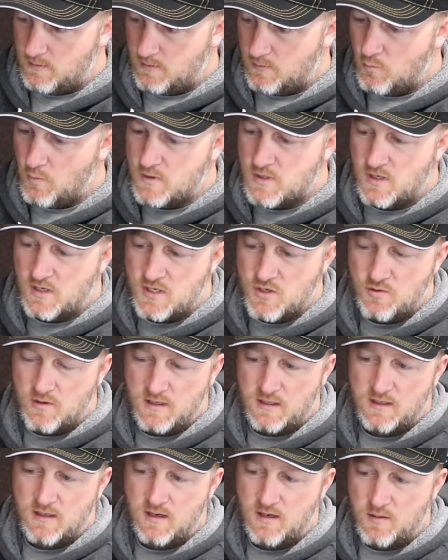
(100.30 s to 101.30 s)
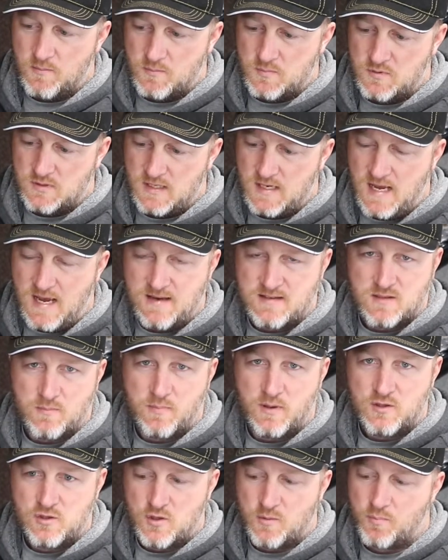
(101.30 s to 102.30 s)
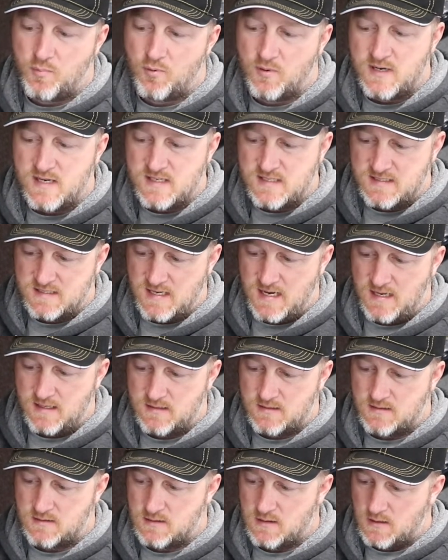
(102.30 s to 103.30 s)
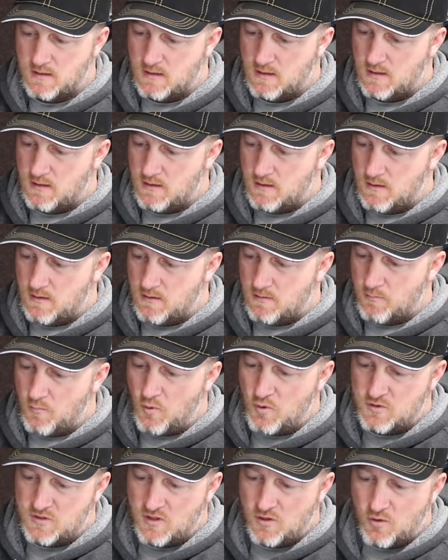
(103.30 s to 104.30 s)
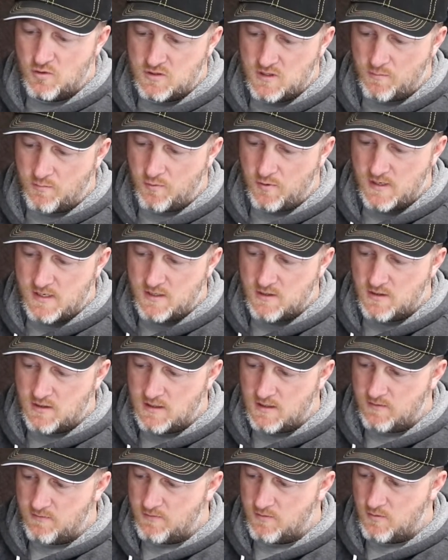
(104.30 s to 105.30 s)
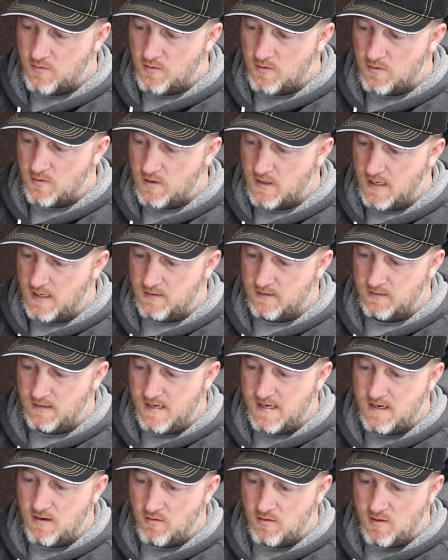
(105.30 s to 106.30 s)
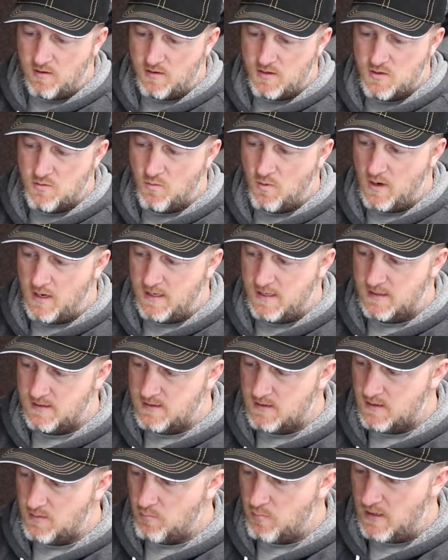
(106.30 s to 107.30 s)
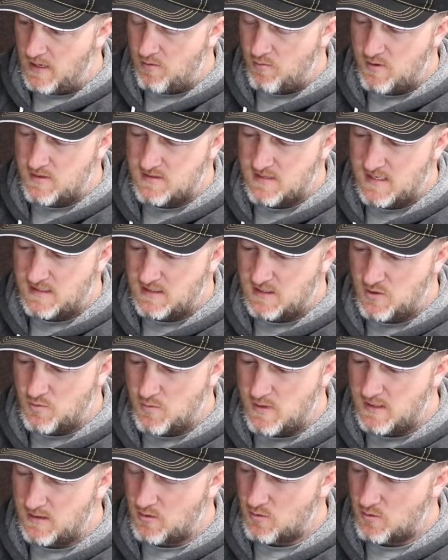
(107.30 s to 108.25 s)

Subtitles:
When your unit comes, it has a bunch of presets. Most of those are pretty good info and laid out how you want it, but I always like to tweak